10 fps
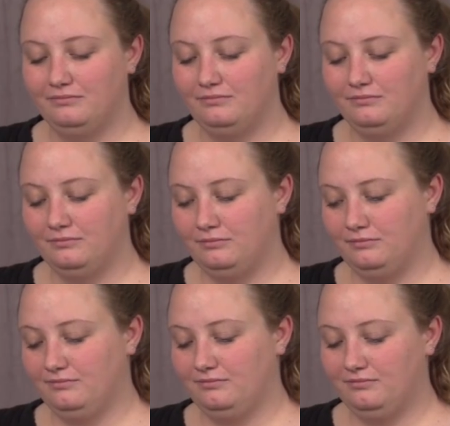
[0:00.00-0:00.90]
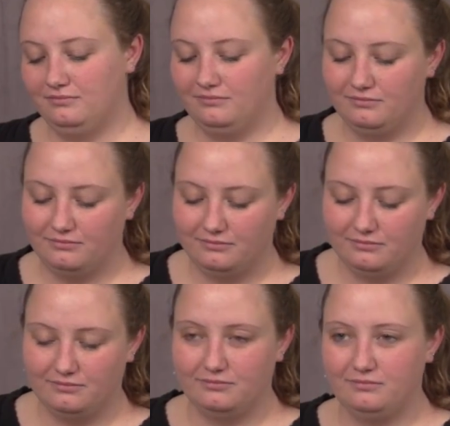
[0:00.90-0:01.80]

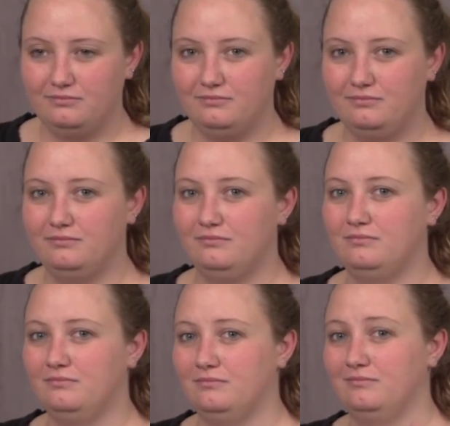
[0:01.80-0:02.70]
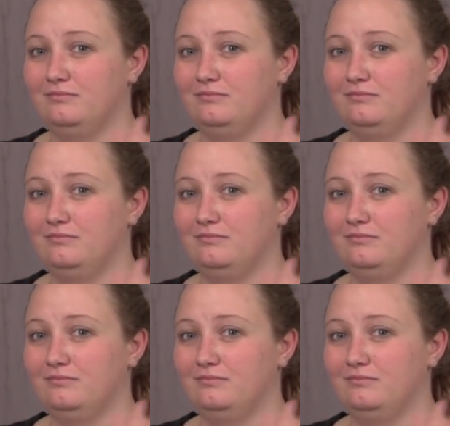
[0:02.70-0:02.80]
The person shown says nothing.